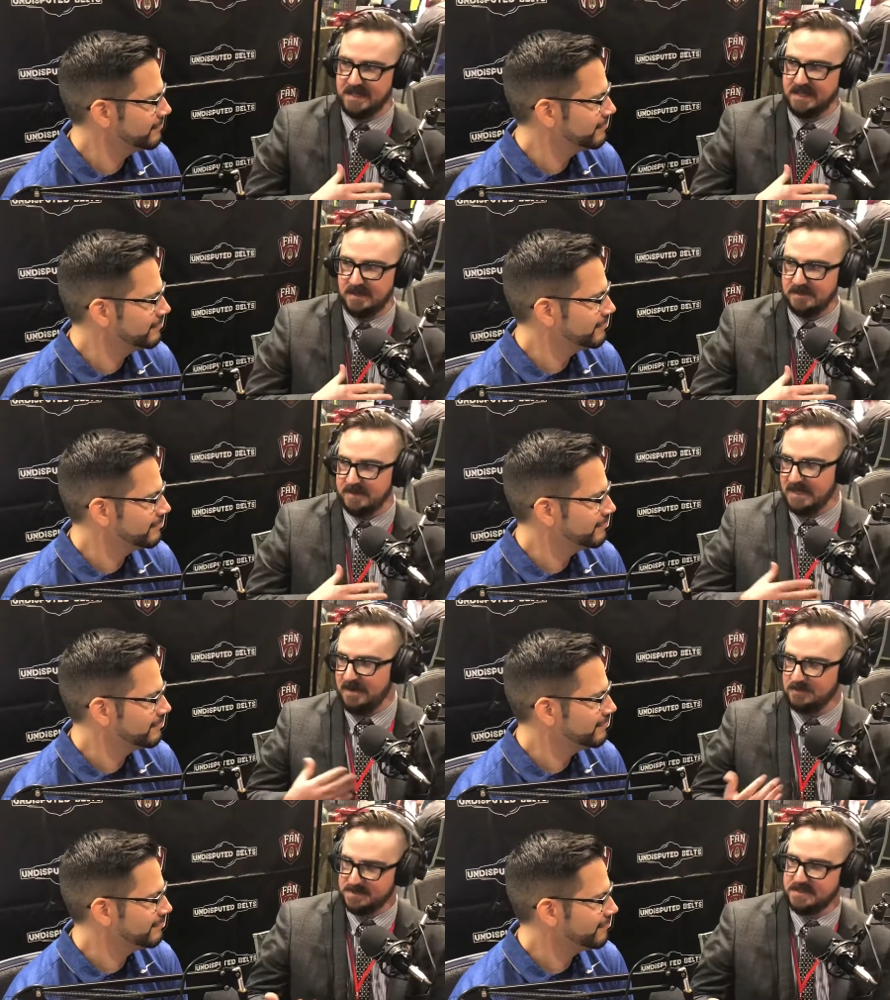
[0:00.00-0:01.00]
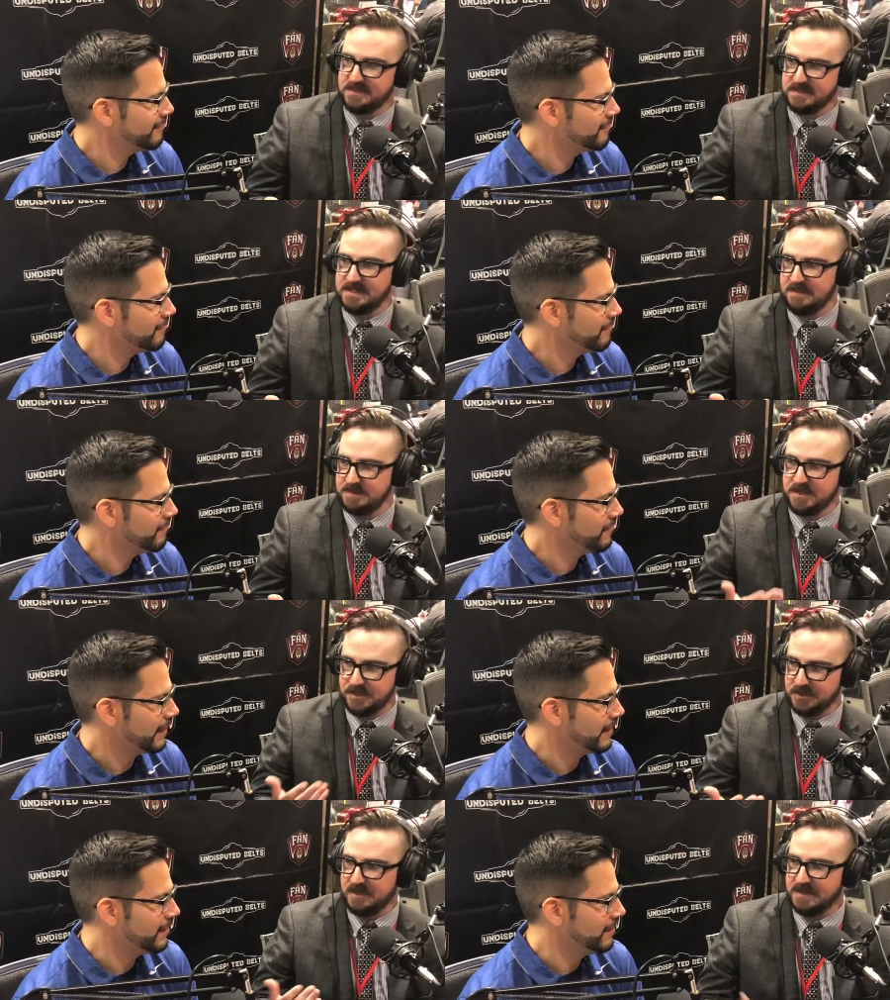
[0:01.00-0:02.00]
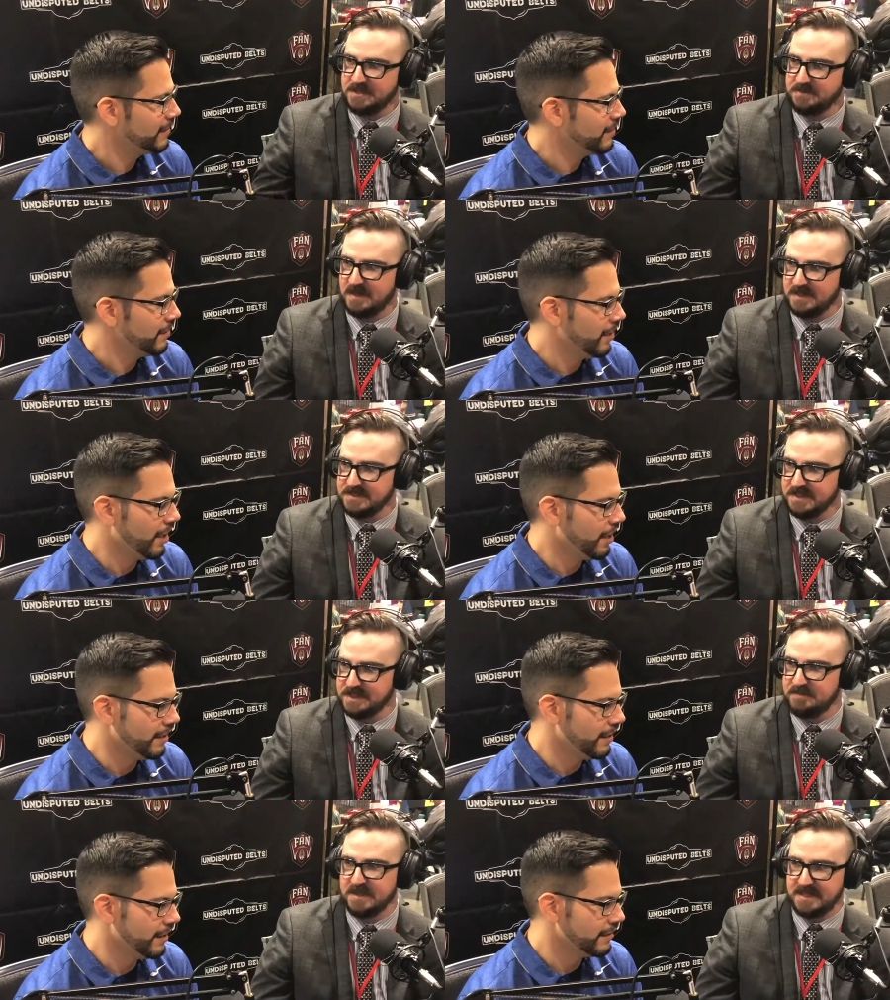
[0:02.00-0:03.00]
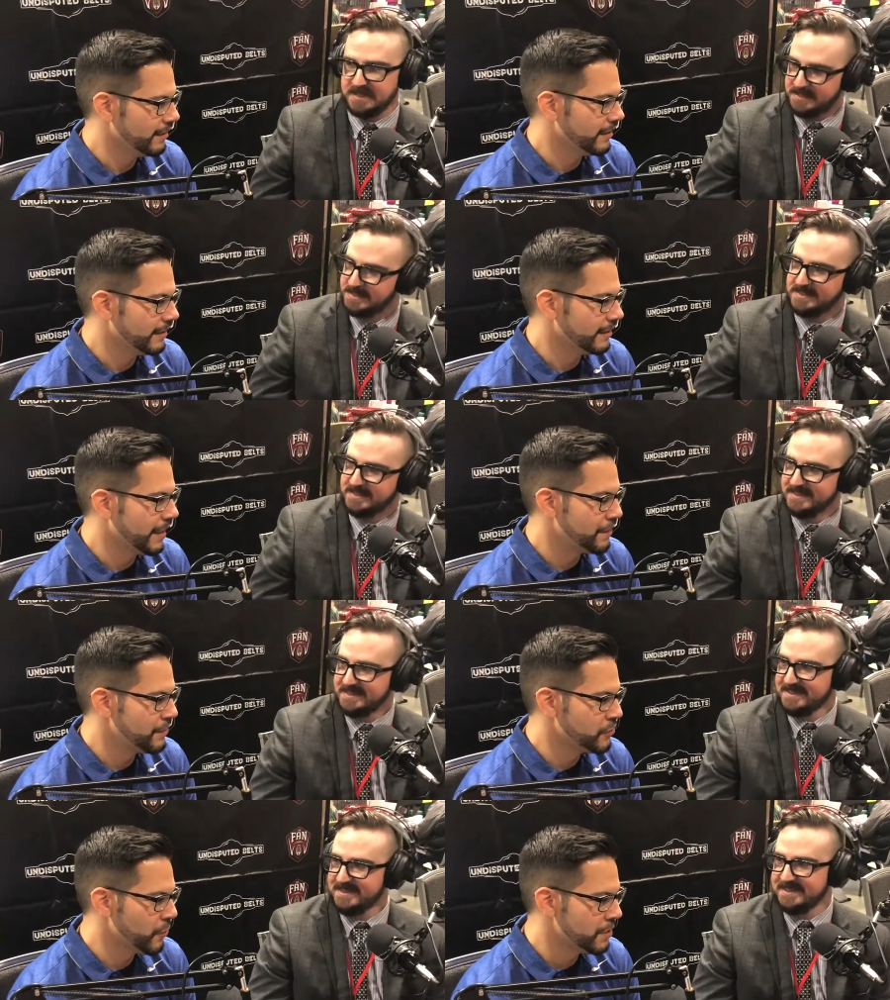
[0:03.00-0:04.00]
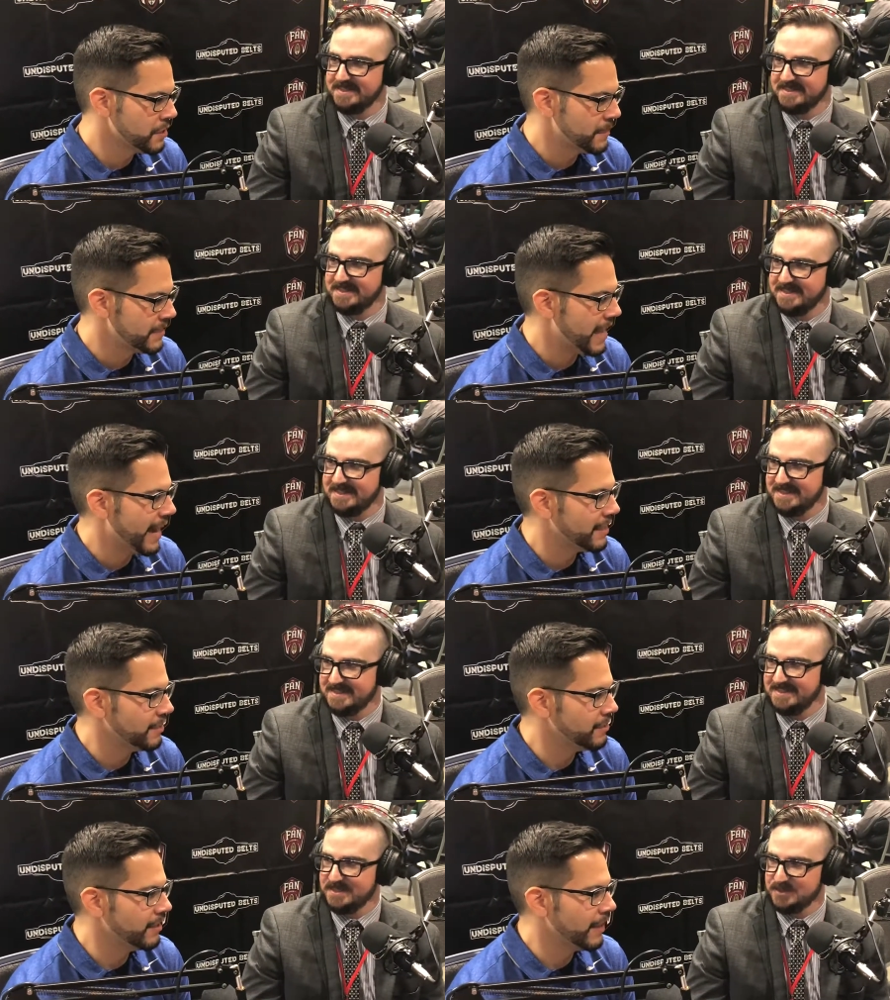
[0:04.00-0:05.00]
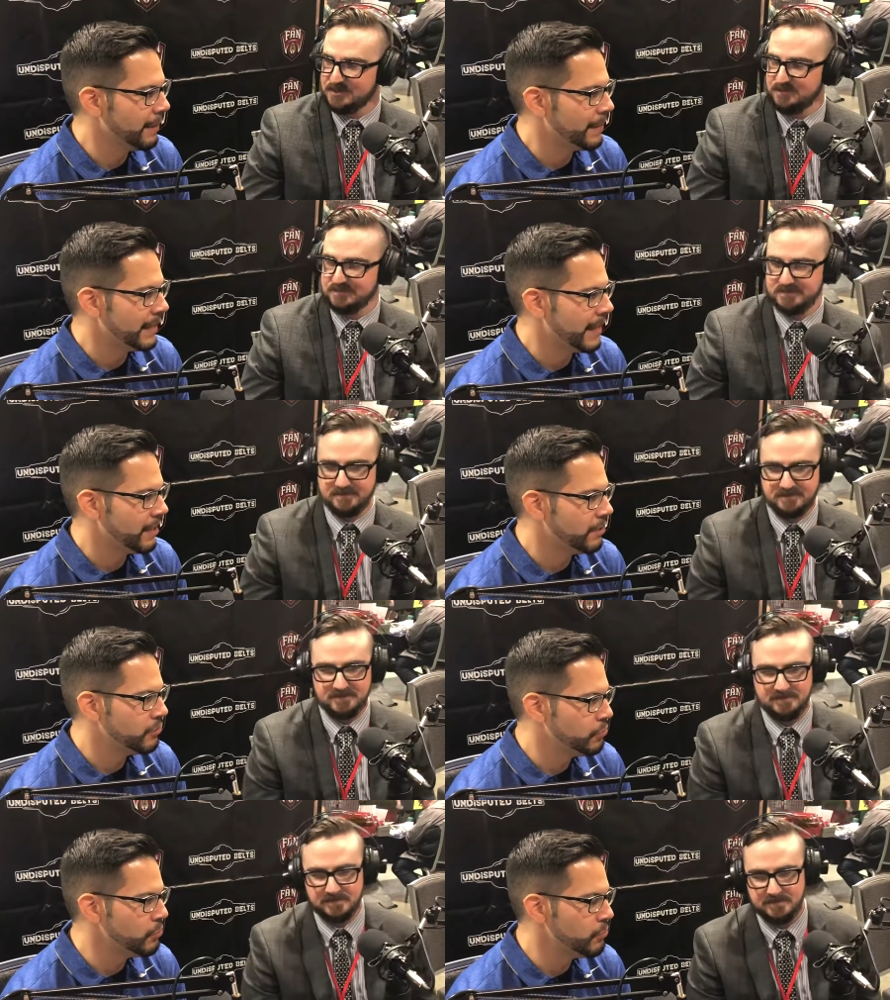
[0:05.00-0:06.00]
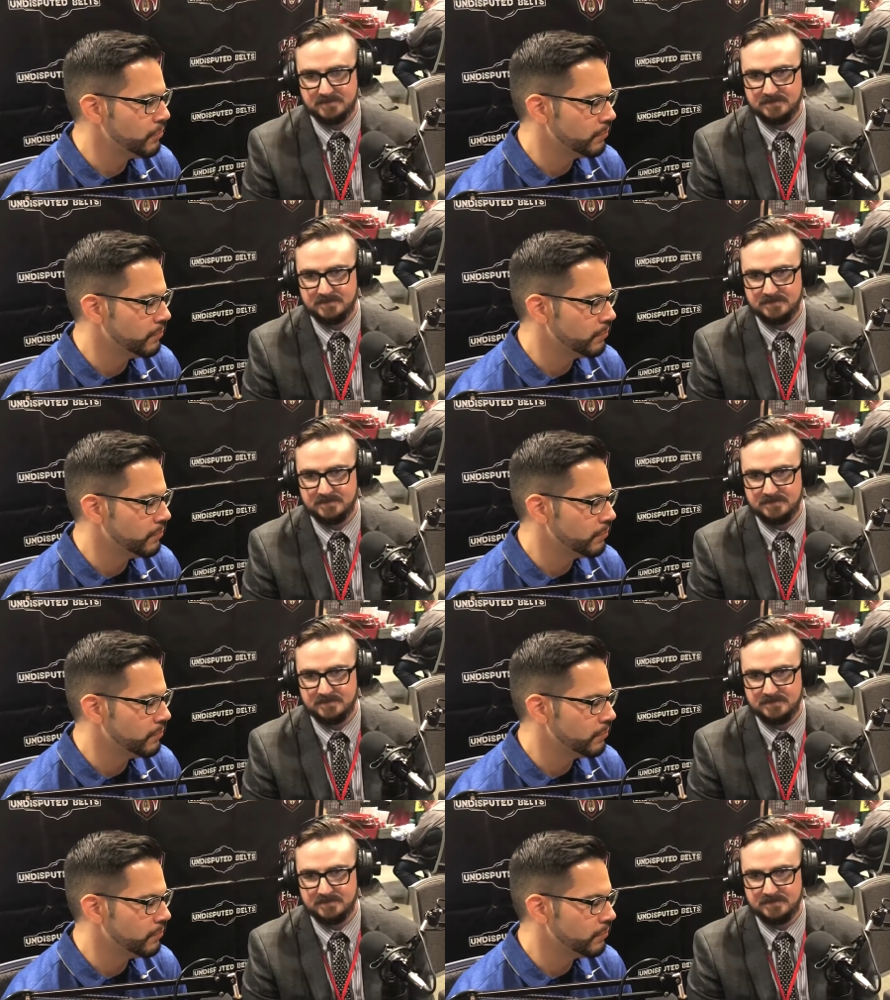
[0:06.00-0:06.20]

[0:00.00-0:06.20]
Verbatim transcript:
Speaker 1: here. How was the reception on your end as far as the experience? Nothing short of spectacular. I mean, and I knew,